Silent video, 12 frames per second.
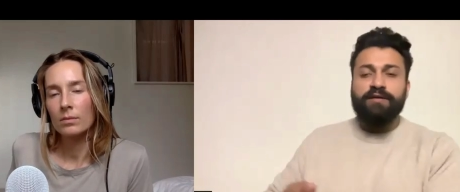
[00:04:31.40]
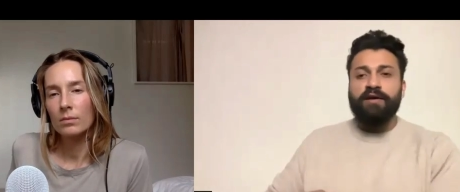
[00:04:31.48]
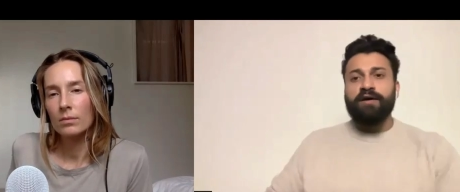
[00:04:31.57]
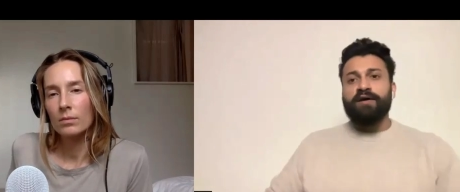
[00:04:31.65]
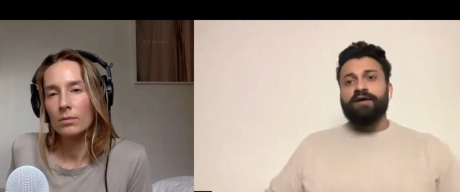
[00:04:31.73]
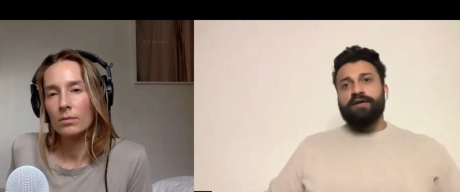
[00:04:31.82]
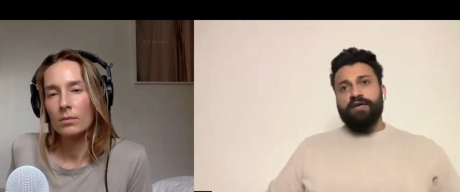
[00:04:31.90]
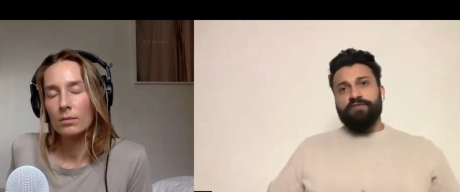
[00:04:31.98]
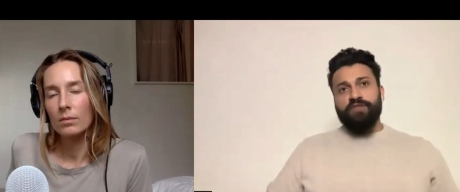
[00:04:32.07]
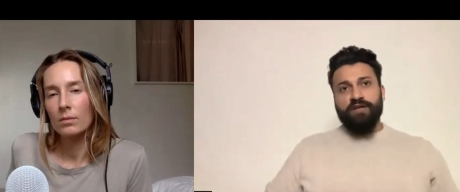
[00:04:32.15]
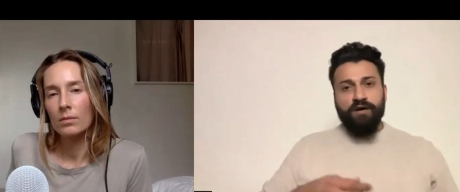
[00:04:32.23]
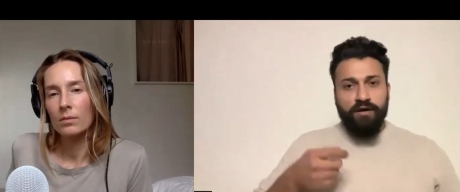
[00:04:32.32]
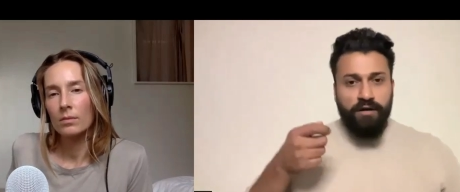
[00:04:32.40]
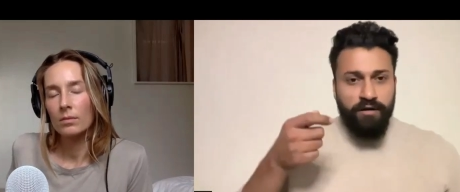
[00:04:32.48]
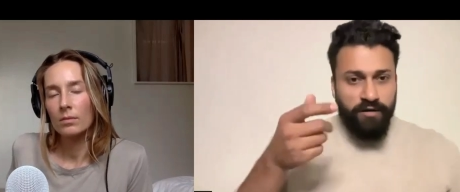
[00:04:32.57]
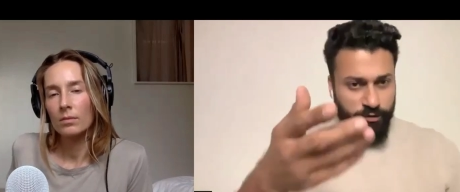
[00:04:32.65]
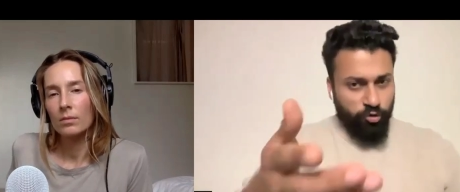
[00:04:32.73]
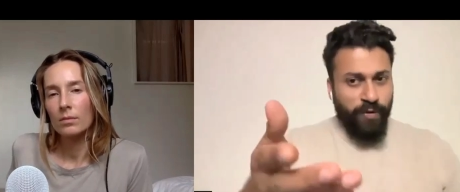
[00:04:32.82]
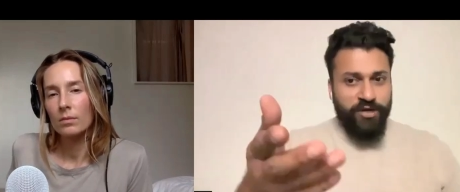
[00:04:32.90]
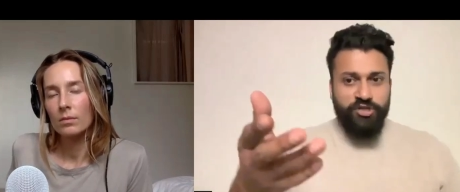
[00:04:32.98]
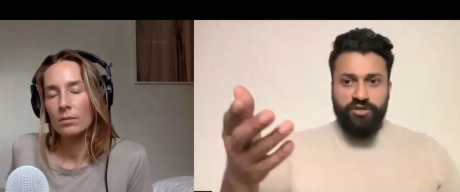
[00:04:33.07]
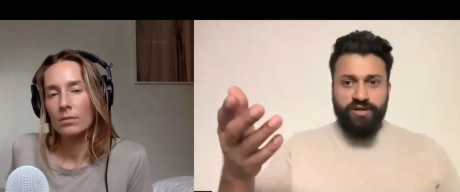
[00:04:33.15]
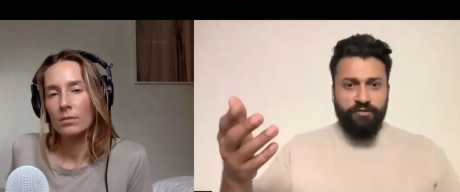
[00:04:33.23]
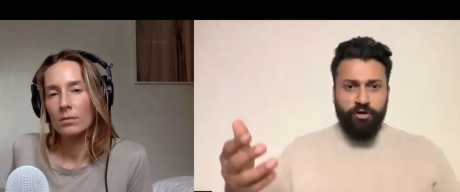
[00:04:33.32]
Speaker 1: that if there are you
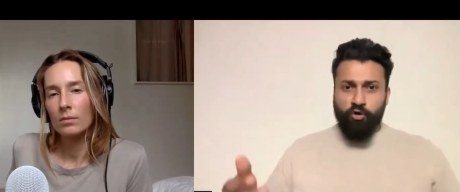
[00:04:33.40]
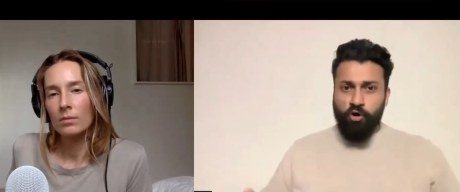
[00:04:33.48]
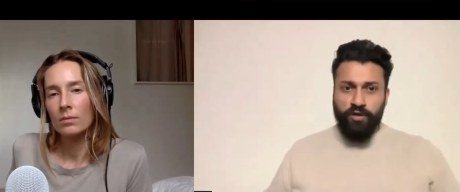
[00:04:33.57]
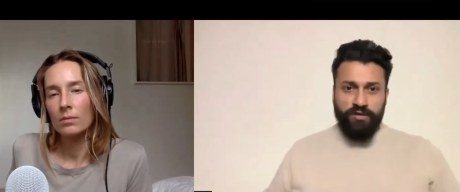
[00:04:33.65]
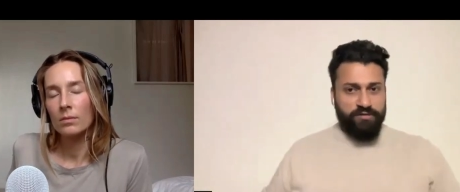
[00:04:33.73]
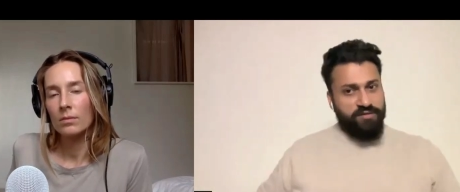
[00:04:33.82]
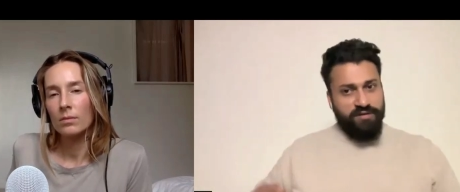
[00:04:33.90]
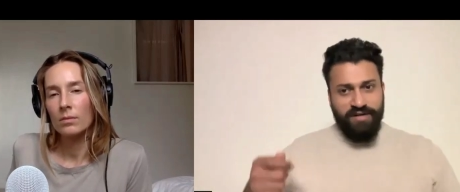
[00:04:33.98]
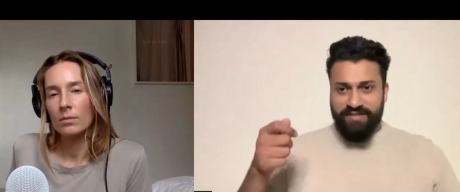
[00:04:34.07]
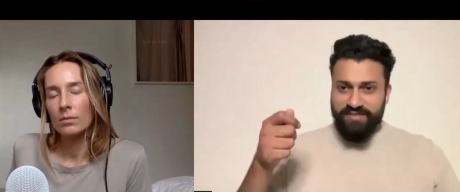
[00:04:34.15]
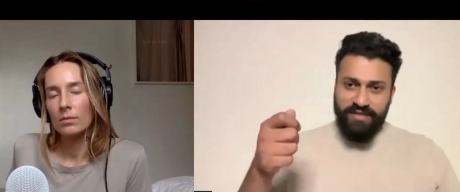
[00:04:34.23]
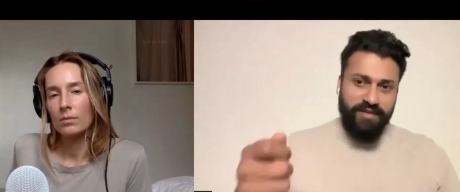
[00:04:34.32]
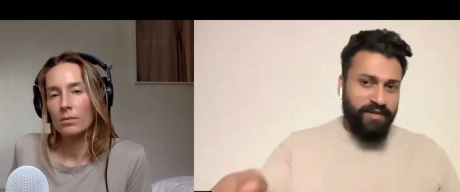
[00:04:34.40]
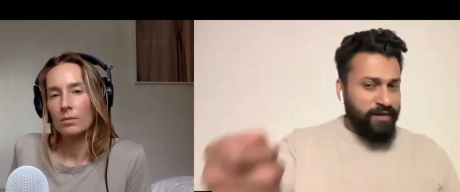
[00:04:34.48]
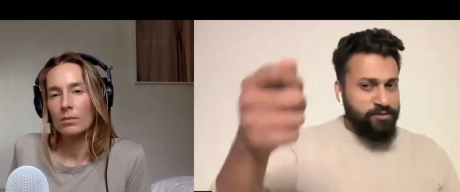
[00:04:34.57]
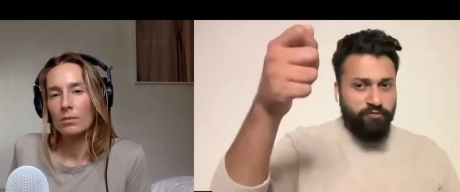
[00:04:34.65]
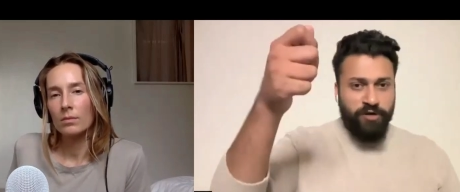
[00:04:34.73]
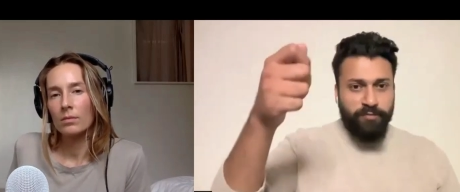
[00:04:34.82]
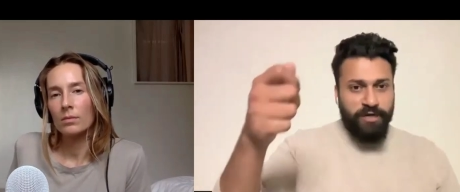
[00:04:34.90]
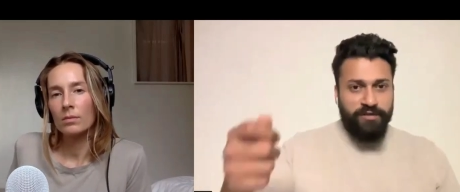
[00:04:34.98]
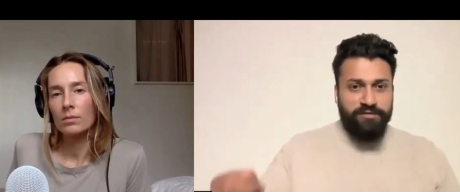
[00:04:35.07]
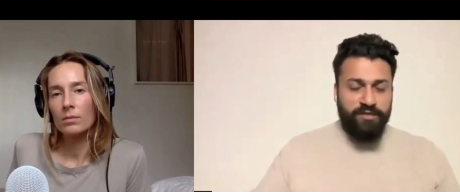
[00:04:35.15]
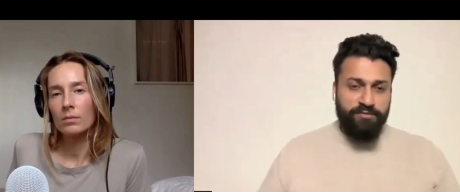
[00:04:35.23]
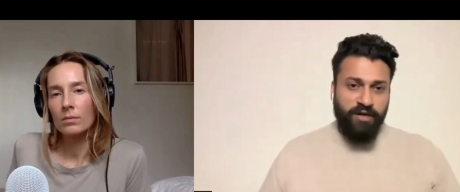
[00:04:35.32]
mentioned david goggins let's say he has 1
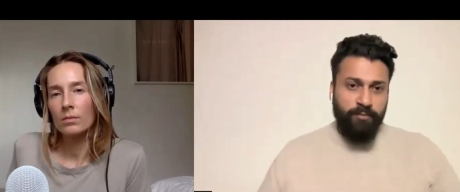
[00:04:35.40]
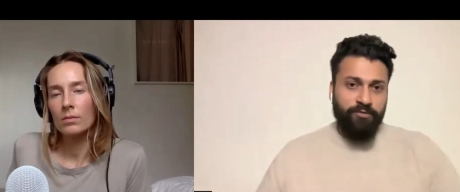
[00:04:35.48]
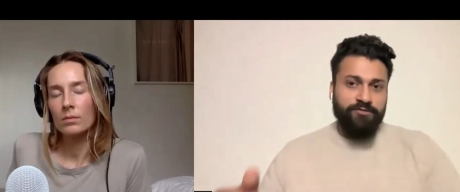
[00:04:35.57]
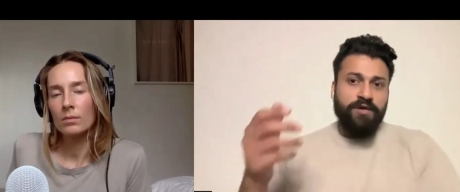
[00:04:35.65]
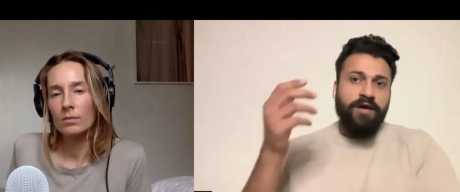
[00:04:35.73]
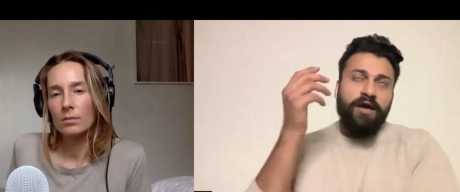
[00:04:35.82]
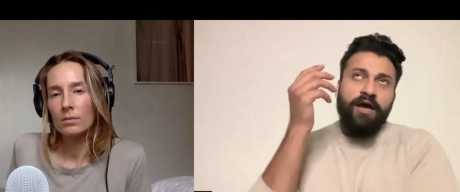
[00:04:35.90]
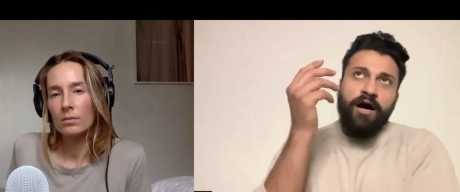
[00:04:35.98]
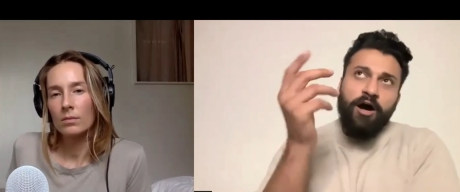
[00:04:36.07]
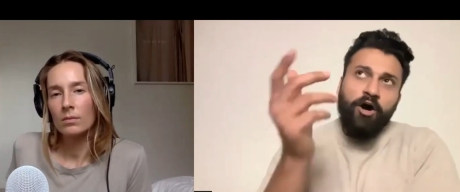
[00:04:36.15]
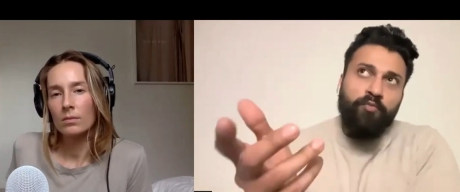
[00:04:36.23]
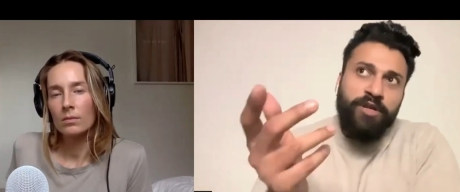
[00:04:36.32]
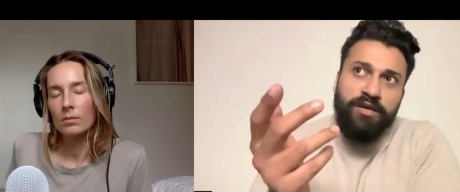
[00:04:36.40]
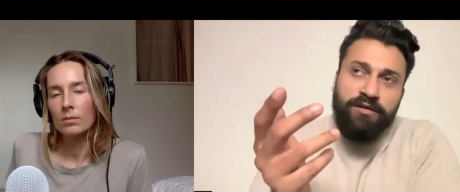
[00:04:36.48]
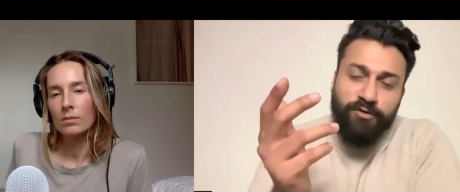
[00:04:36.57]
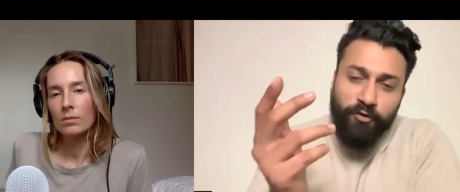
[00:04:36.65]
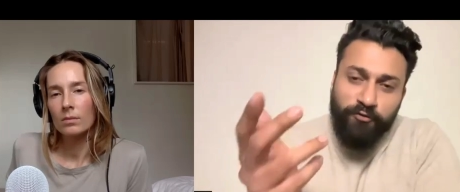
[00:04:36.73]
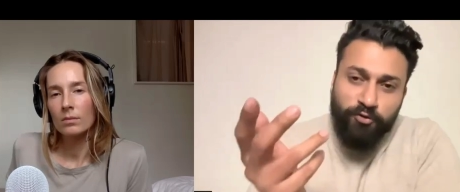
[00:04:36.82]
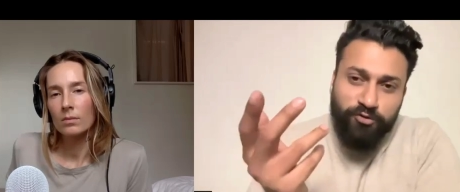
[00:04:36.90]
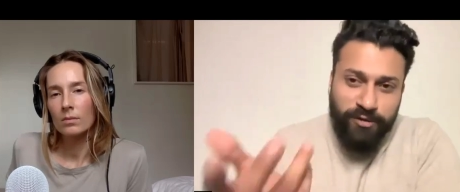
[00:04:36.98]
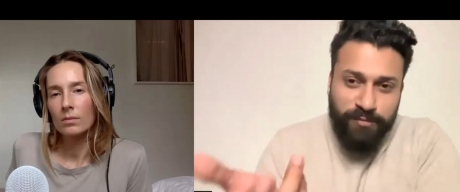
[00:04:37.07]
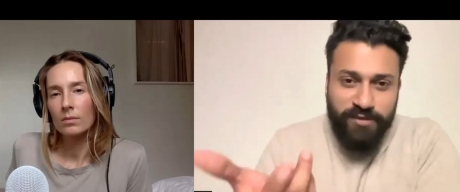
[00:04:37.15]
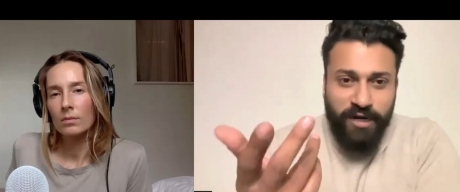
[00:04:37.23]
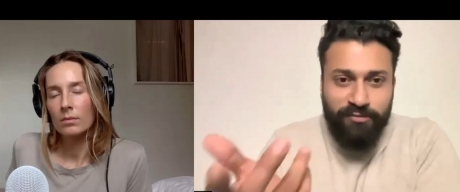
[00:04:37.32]
million subscribers how many of those
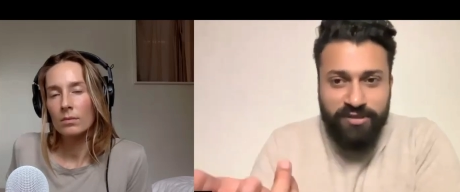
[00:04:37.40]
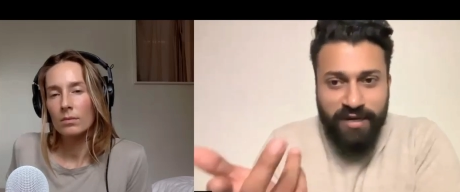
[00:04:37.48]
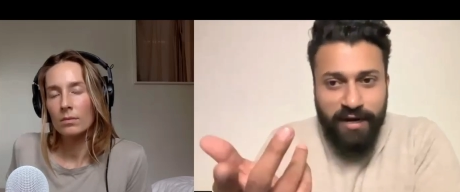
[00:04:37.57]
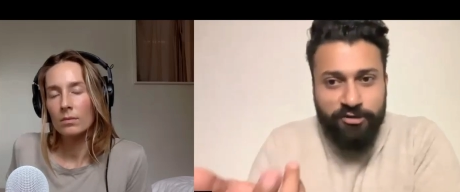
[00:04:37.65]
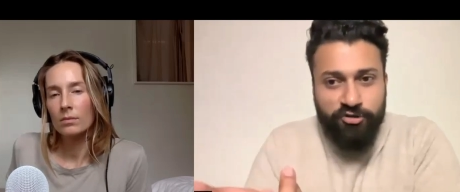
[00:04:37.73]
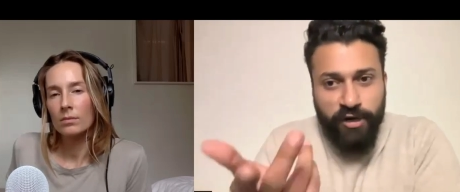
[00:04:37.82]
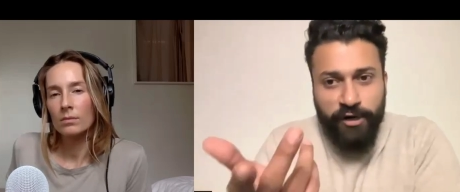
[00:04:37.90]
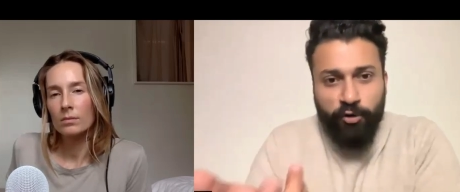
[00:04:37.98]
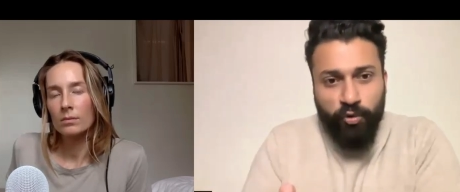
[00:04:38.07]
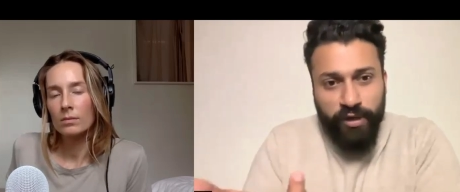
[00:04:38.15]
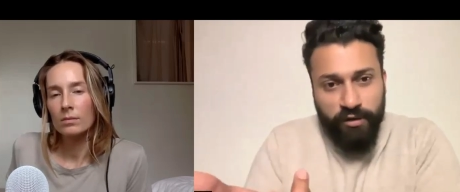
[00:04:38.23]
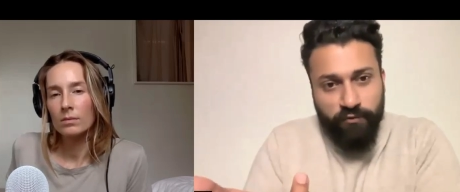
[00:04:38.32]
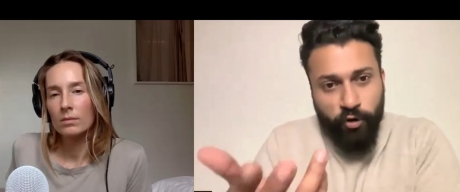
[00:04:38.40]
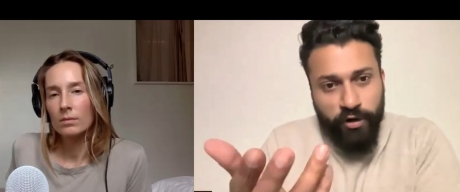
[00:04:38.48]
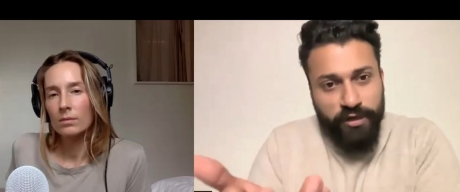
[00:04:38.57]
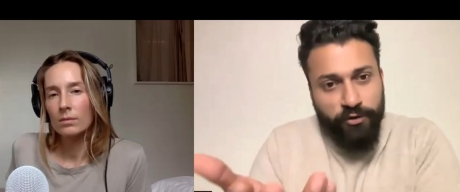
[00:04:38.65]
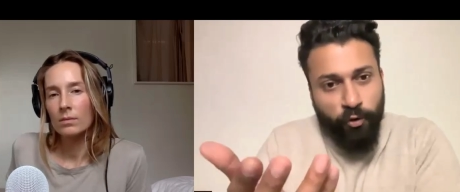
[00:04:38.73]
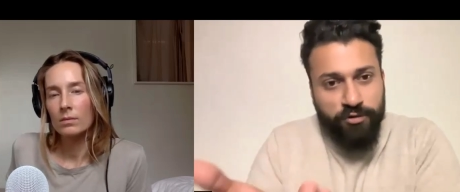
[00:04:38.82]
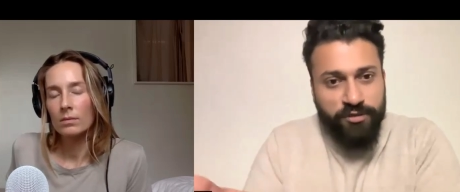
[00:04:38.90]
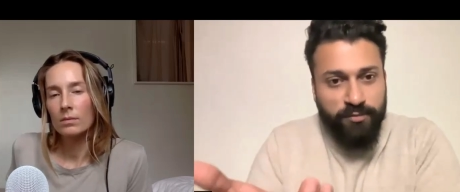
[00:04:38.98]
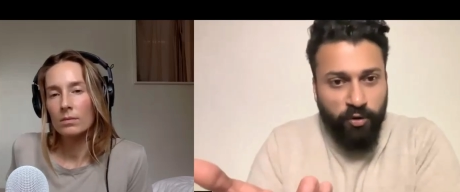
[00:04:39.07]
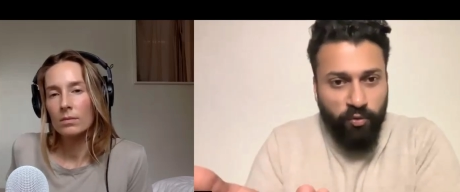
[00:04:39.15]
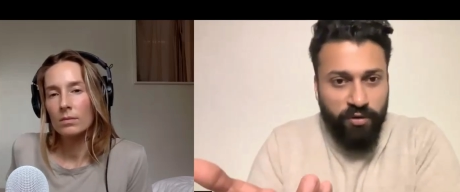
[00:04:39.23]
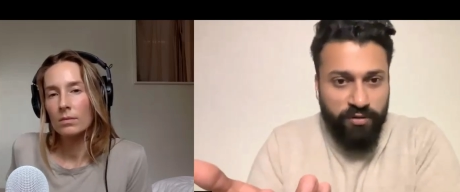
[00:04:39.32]
subscribers are actually doing what he talks
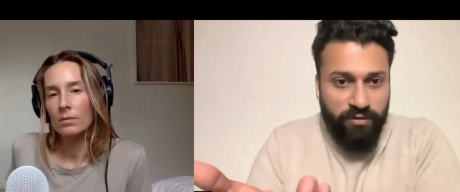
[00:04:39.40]
about